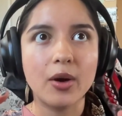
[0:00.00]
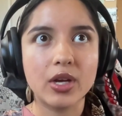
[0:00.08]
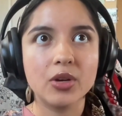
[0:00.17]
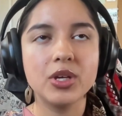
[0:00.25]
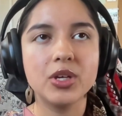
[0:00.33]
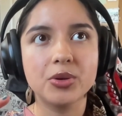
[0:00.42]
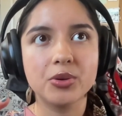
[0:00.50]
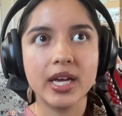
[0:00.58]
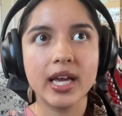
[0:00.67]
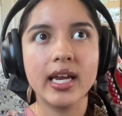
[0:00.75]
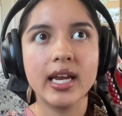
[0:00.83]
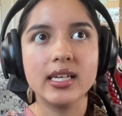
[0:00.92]
can we
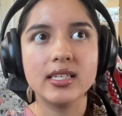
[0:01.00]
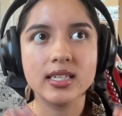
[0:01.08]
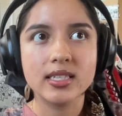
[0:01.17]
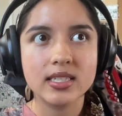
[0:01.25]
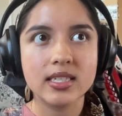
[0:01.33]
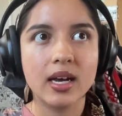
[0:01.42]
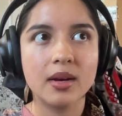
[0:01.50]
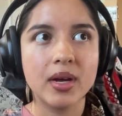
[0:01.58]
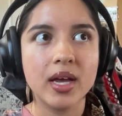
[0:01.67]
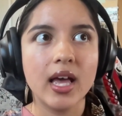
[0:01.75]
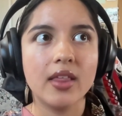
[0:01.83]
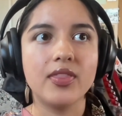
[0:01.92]
create a system
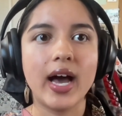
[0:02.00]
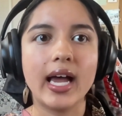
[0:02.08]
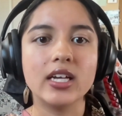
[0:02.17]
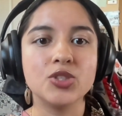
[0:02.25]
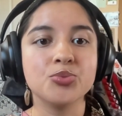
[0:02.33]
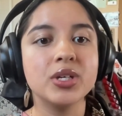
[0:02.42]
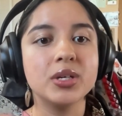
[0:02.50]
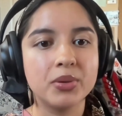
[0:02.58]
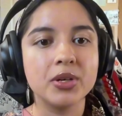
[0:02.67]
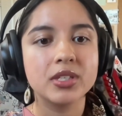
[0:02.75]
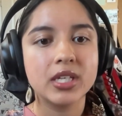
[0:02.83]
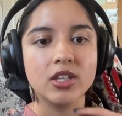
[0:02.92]
that is
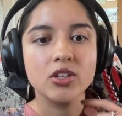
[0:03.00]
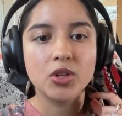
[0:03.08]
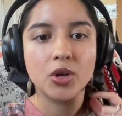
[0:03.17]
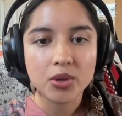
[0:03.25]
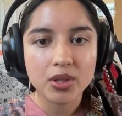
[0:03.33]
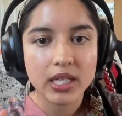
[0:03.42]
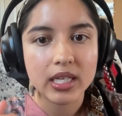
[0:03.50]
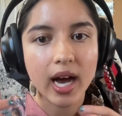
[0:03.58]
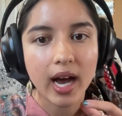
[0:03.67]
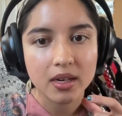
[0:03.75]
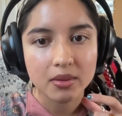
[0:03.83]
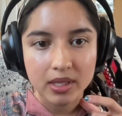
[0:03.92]
rebuilding the local
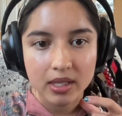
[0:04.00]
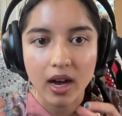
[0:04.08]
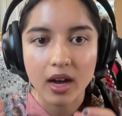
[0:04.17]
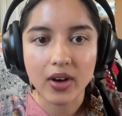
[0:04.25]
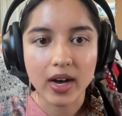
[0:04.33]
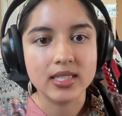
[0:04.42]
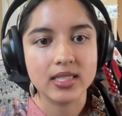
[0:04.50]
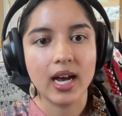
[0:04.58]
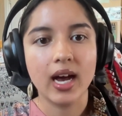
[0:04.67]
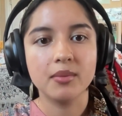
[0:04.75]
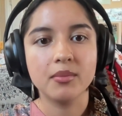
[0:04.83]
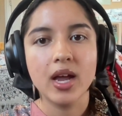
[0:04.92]
economy of
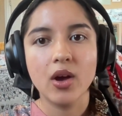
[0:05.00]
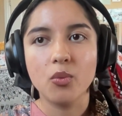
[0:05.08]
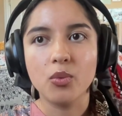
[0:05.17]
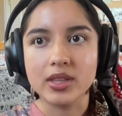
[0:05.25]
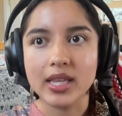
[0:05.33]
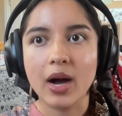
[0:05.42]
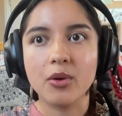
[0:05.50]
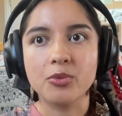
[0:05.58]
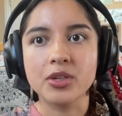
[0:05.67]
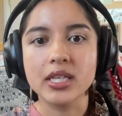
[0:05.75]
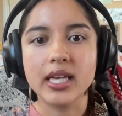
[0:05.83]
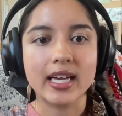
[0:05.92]
Assam without
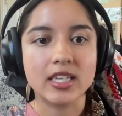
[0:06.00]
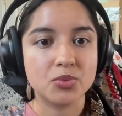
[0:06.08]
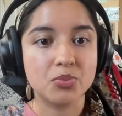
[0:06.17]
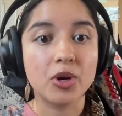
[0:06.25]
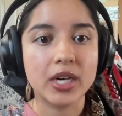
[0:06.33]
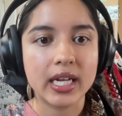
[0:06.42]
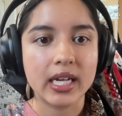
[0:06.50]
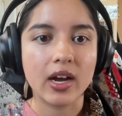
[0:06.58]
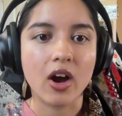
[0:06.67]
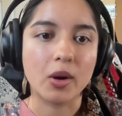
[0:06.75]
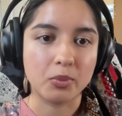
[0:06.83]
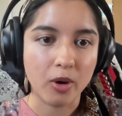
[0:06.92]
really exporting
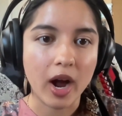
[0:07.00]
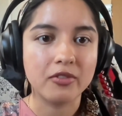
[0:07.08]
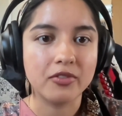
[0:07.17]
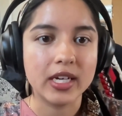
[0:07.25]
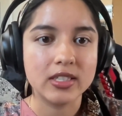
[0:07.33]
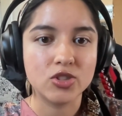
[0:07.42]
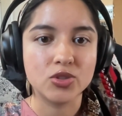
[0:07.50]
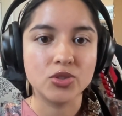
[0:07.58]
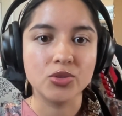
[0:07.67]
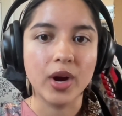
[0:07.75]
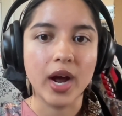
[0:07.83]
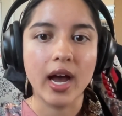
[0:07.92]
our profits
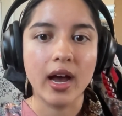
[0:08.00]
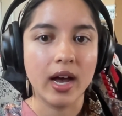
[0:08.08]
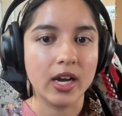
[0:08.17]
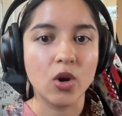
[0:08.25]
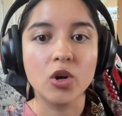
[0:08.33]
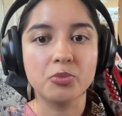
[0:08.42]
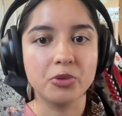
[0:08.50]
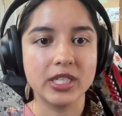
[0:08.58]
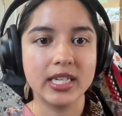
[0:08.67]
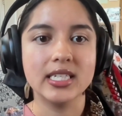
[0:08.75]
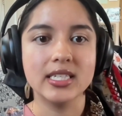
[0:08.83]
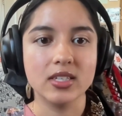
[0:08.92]
to a
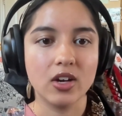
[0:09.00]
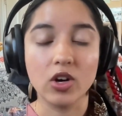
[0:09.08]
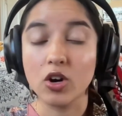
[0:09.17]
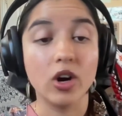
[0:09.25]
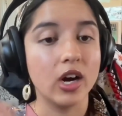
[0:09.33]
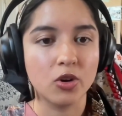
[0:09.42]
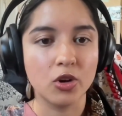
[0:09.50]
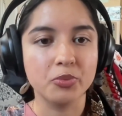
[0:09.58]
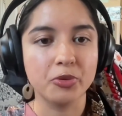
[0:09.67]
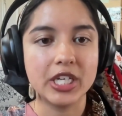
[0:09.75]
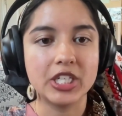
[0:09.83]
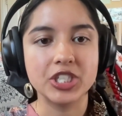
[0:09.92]

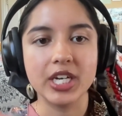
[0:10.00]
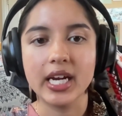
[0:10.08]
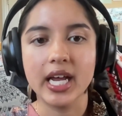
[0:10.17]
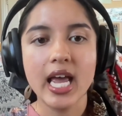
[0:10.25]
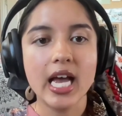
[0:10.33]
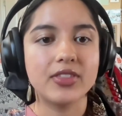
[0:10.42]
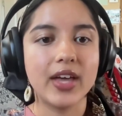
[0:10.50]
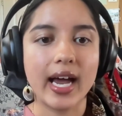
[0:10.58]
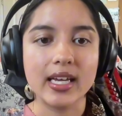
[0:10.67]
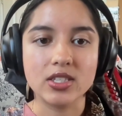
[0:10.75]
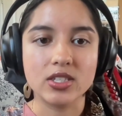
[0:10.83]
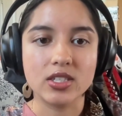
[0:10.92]
corporation
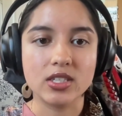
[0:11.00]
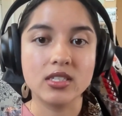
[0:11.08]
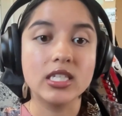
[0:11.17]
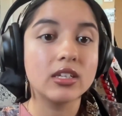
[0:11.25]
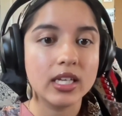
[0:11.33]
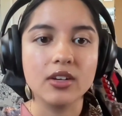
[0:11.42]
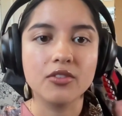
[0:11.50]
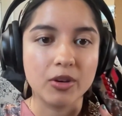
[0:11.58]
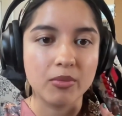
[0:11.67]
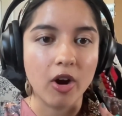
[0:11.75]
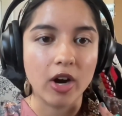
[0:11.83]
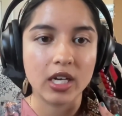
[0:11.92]
that is stealing
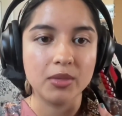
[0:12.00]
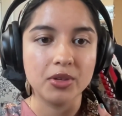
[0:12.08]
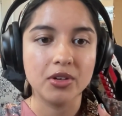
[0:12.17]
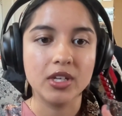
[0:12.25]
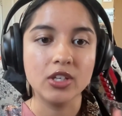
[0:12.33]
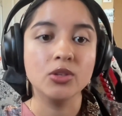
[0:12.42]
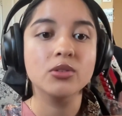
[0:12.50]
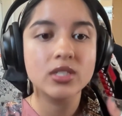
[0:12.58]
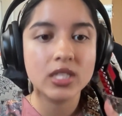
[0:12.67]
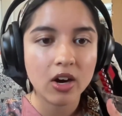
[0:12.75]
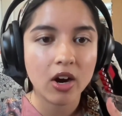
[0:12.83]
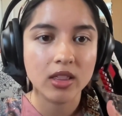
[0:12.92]
from our community,
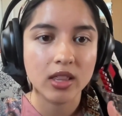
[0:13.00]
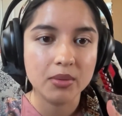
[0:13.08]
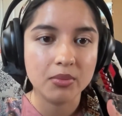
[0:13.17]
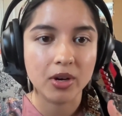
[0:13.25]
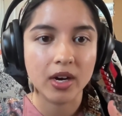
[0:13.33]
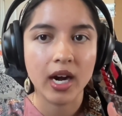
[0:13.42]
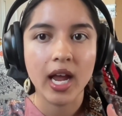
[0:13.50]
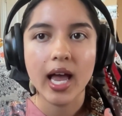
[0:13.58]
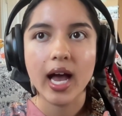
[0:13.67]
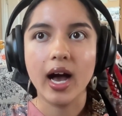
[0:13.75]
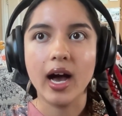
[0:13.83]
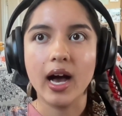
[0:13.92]
using our labor,
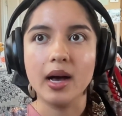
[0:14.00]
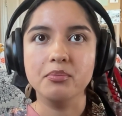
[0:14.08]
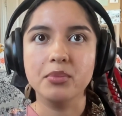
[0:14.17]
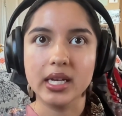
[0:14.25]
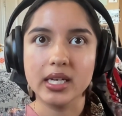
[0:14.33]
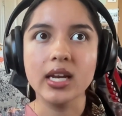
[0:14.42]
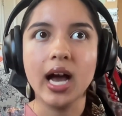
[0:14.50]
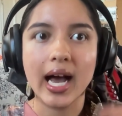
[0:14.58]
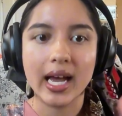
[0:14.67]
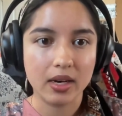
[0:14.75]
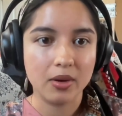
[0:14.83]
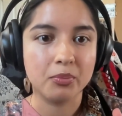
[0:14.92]
but
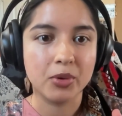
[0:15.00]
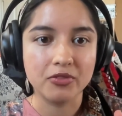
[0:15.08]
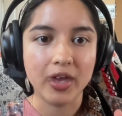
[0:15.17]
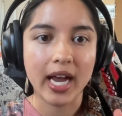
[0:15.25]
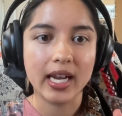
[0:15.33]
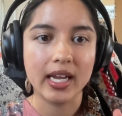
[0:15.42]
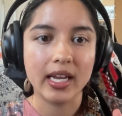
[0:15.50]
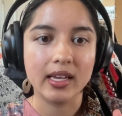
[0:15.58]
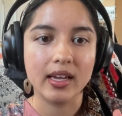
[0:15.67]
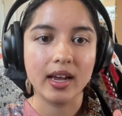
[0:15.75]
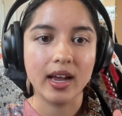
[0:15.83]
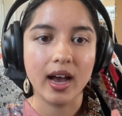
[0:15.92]
not
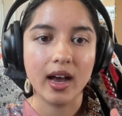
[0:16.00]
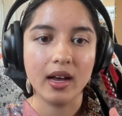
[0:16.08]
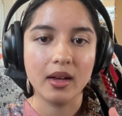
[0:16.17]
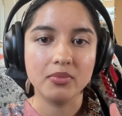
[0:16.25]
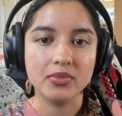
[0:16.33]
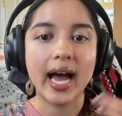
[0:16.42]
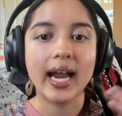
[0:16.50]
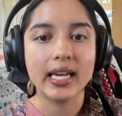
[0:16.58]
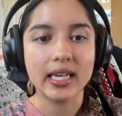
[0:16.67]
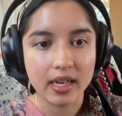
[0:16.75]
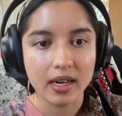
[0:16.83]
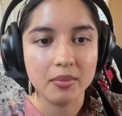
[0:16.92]
providing that
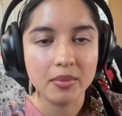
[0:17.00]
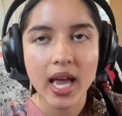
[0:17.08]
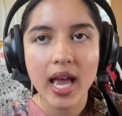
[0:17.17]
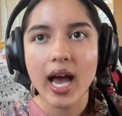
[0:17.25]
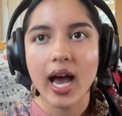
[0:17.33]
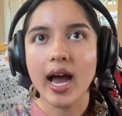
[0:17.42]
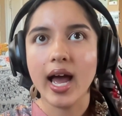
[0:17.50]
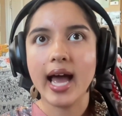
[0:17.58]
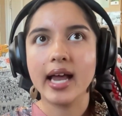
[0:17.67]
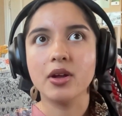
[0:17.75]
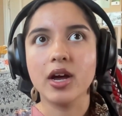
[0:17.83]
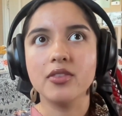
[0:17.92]
income,
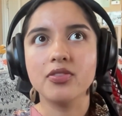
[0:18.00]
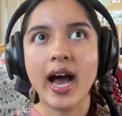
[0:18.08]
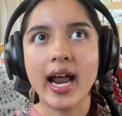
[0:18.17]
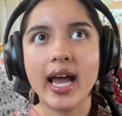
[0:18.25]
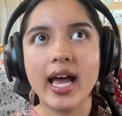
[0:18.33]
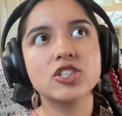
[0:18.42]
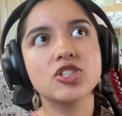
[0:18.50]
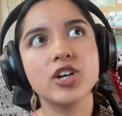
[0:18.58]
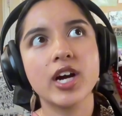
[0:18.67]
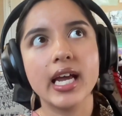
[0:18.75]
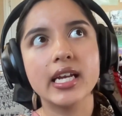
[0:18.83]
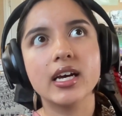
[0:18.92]
and that
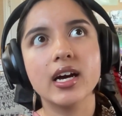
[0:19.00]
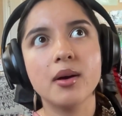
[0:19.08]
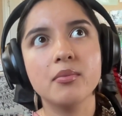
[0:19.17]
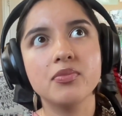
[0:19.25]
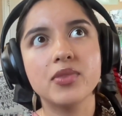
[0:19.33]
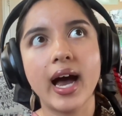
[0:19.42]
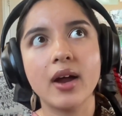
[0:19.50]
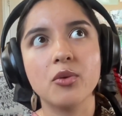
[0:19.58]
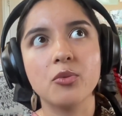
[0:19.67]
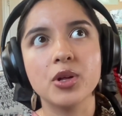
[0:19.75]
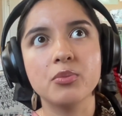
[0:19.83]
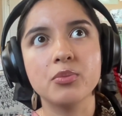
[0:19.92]
extra income that
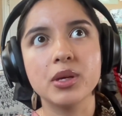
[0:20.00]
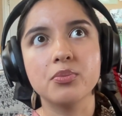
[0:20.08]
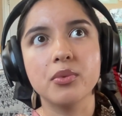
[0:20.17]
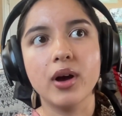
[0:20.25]
will be